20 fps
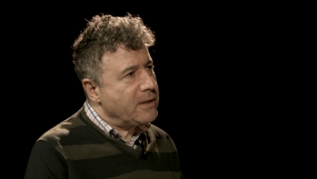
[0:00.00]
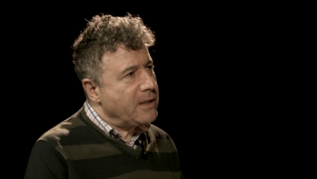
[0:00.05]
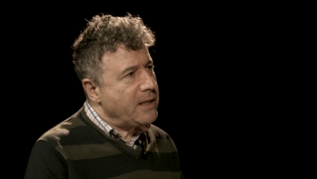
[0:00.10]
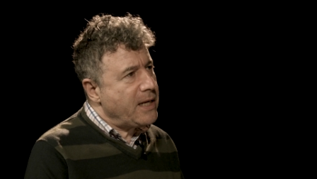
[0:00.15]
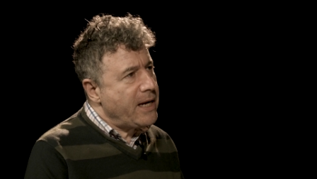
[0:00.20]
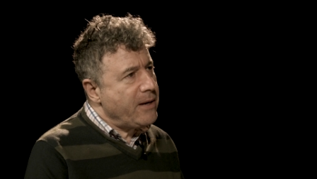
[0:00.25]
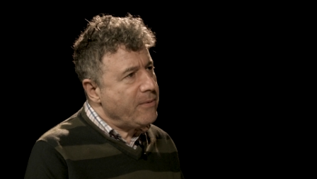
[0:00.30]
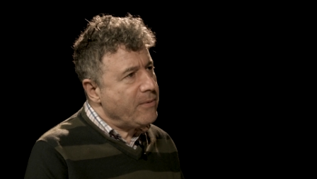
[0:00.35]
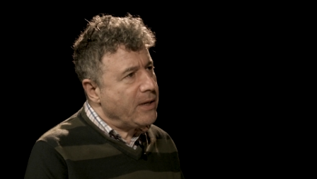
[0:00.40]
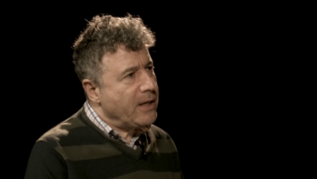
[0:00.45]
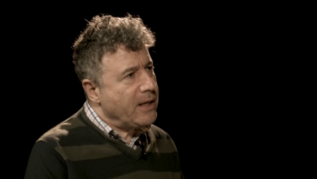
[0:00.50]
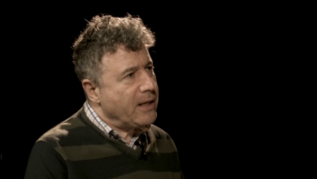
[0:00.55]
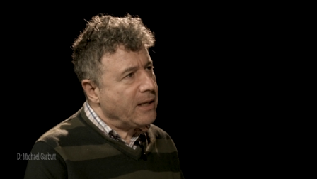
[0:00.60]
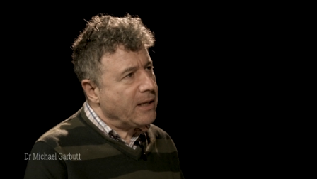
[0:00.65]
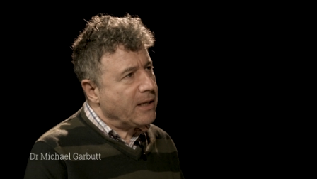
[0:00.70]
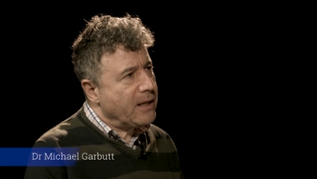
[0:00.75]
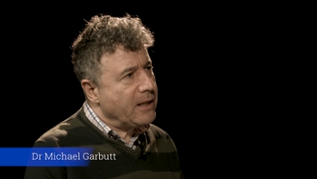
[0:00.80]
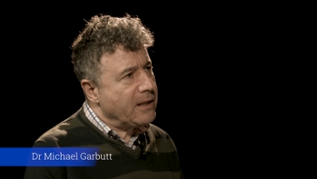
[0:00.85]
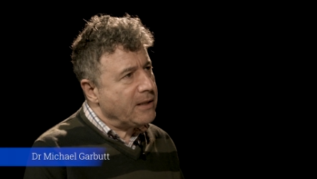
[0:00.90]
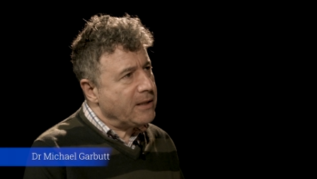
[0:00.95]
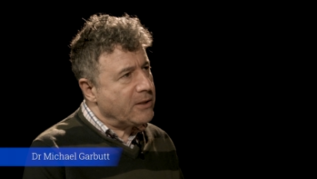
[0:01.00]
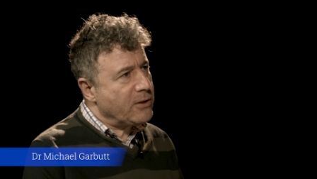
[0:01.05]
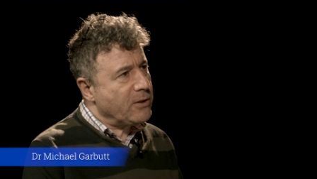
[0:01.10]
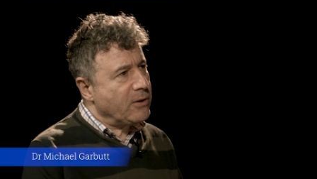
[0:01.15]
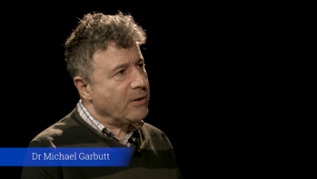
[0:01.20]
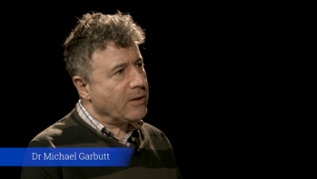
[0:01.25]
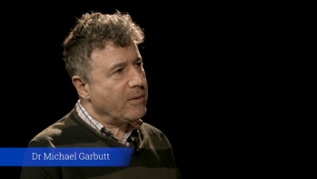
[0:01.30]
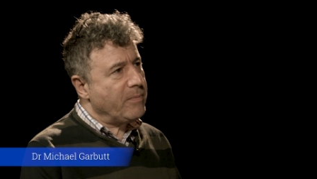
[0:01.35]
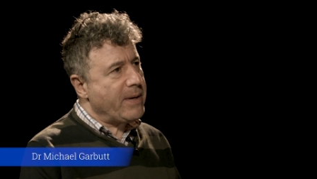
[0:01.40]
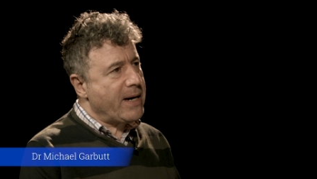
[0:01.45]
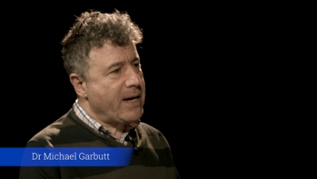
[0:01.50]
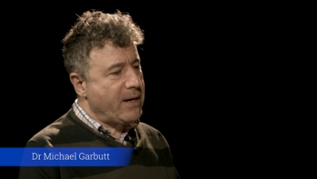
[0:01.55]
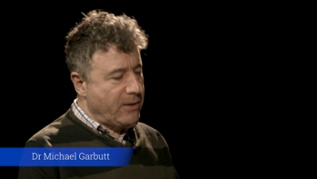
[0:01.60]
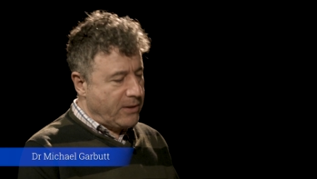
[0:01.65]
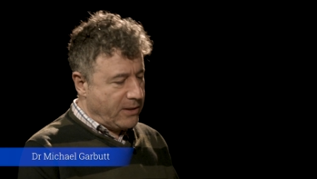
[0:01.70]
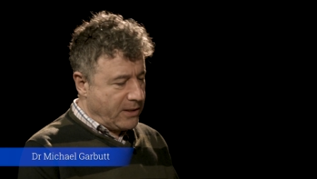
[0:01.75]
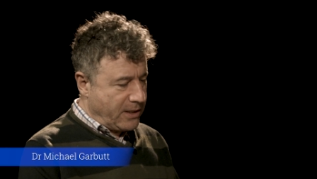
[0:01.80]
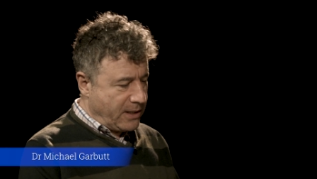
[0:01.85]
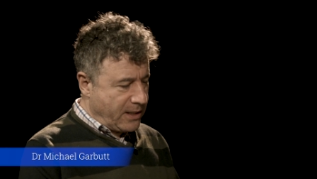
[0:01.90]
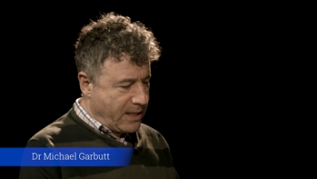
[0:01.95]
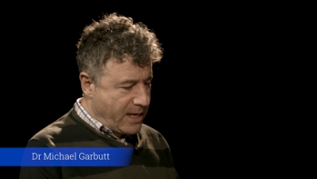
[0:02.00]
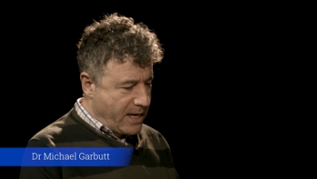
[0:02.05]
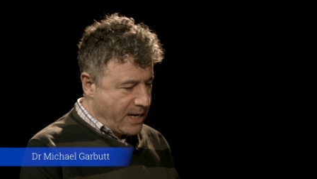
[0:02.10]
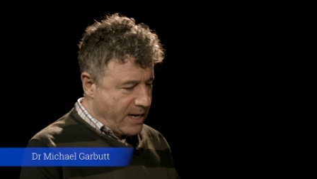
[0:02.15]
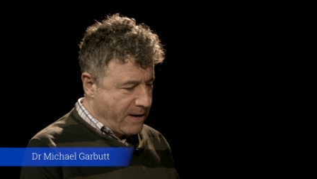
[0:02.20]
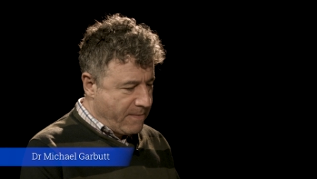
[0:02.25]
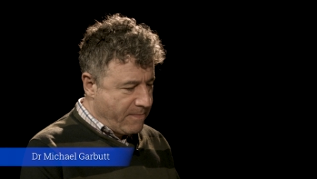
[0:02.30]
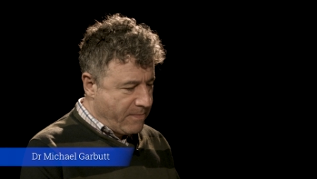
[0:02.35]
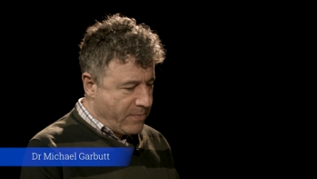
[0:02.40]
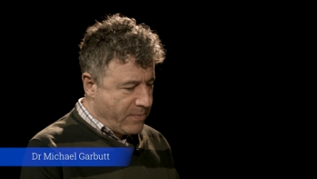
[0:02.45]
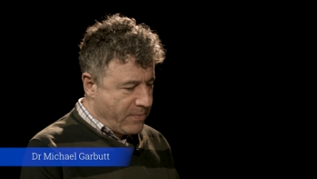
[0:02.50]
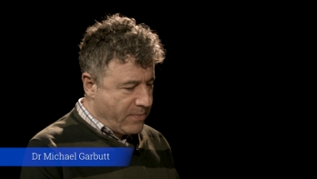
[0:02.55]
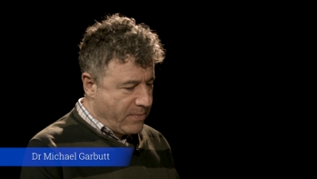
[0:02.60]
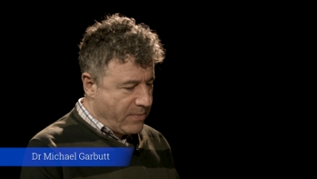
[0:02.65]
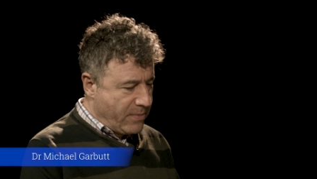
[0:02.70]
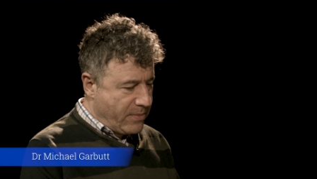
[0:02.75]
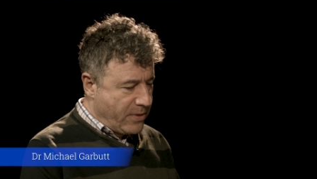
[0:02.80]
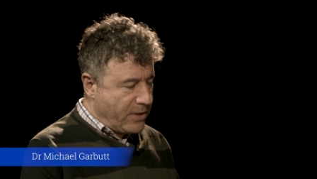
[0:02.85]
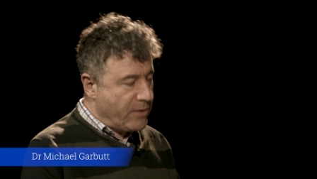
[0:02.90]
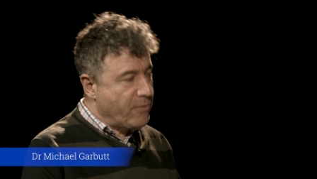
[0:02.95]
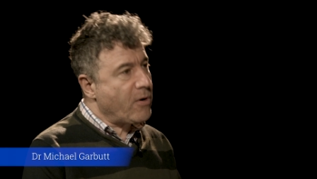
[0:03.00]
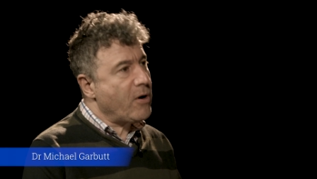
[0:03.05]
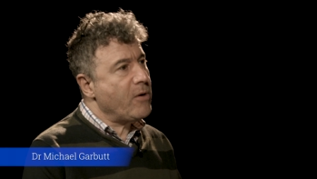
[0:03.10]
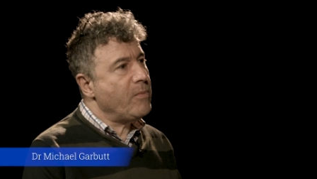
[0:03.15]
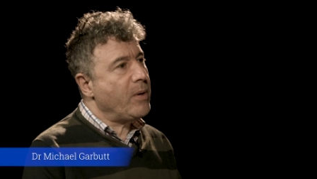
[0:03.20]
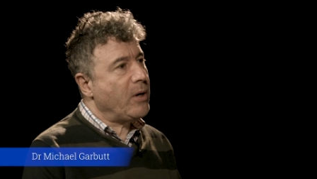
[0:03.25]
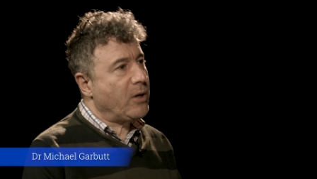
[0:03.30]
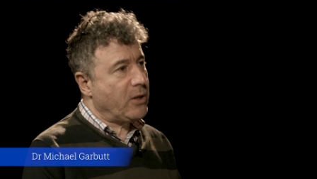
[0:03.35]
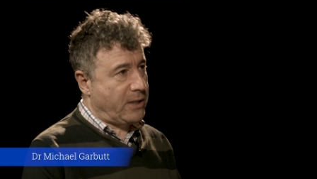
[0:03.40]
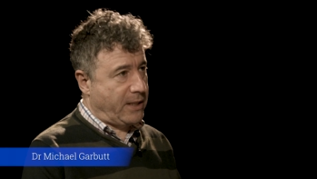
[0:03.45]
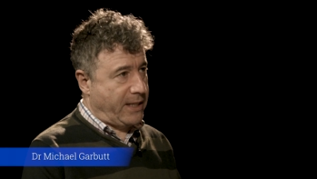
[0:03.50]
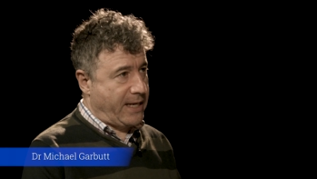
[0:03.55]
Today we're going to talk about um, the robot